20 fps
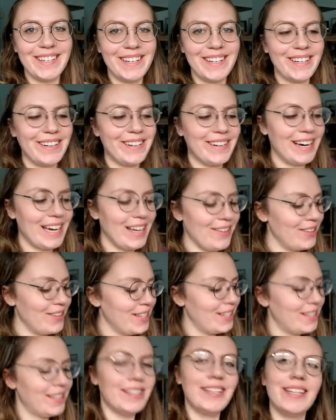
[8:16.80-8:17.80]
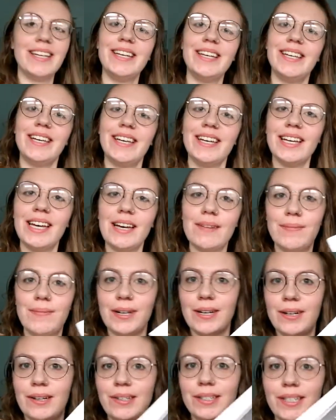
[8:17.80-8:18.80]
so I've been thinking
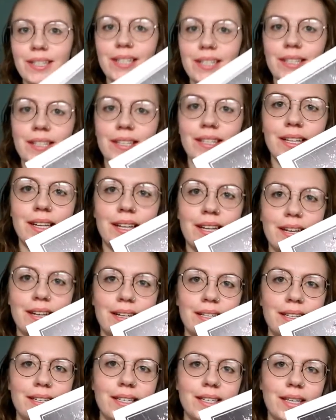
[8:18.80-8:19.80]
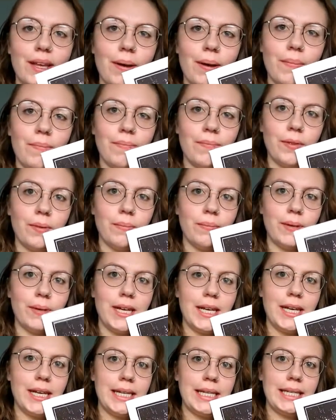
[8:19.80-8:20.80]
about this
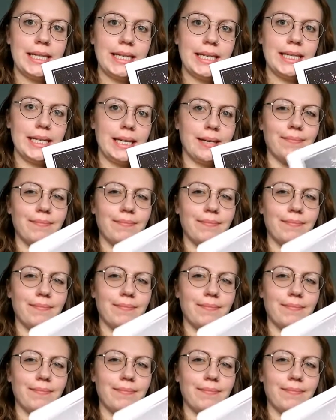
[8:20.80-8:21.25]
piece